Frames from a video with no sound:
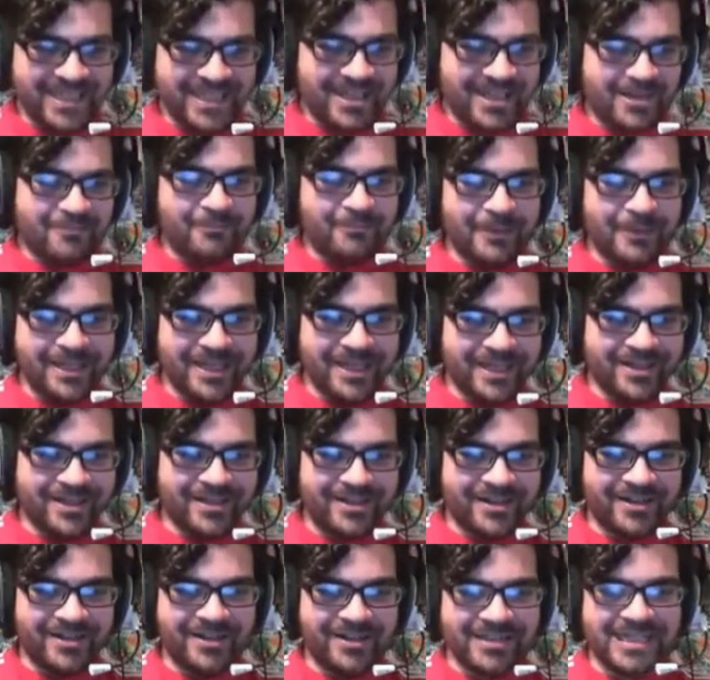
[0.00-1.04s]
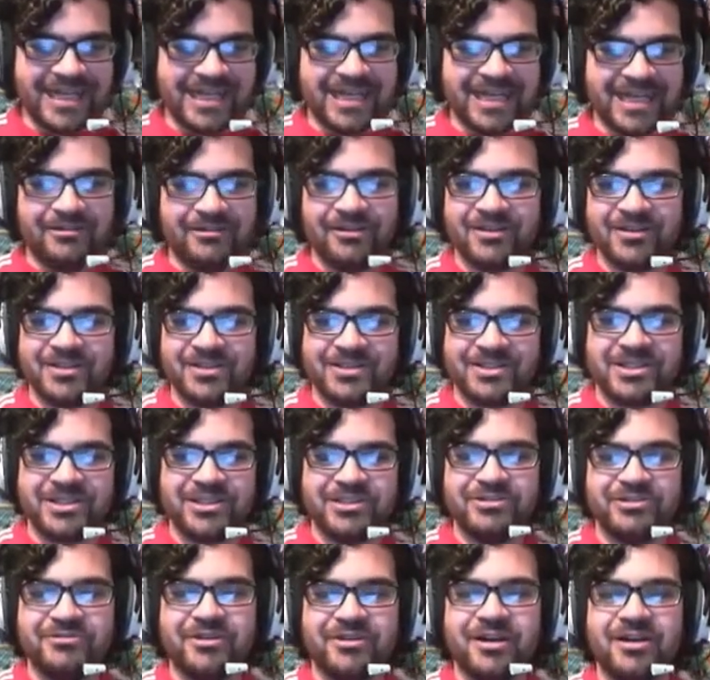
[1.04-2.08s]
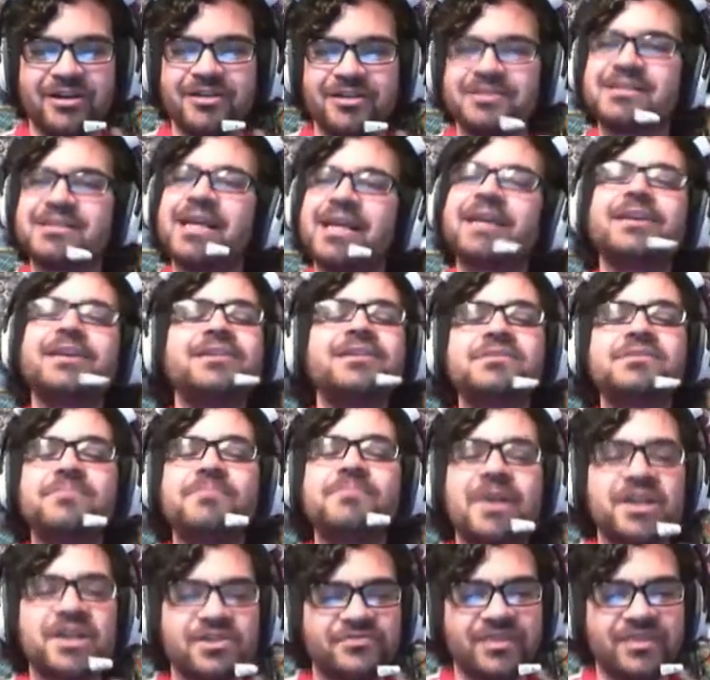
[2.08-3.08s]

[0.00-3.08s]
we are now on to our second match of the